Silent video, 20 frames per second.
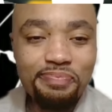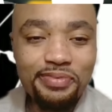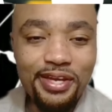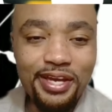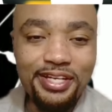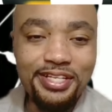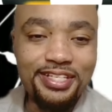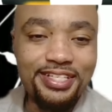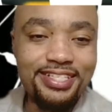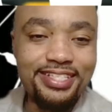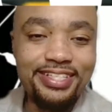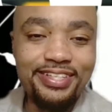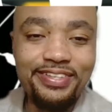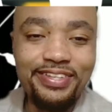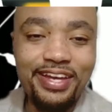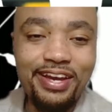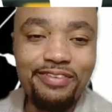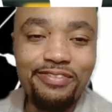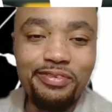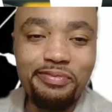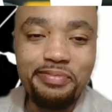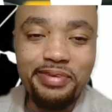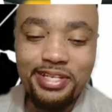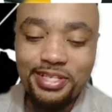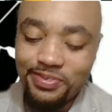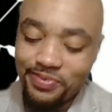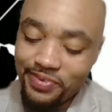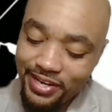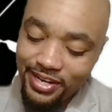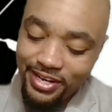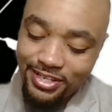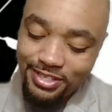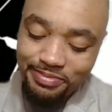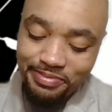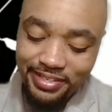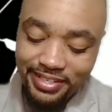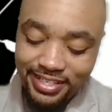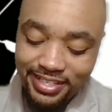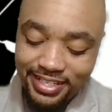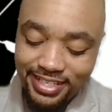they just steal that from his warehouse,
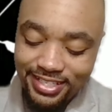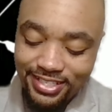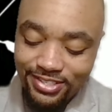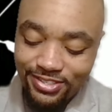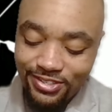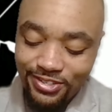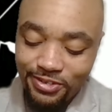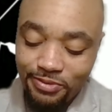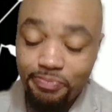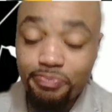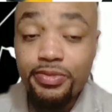but it is true.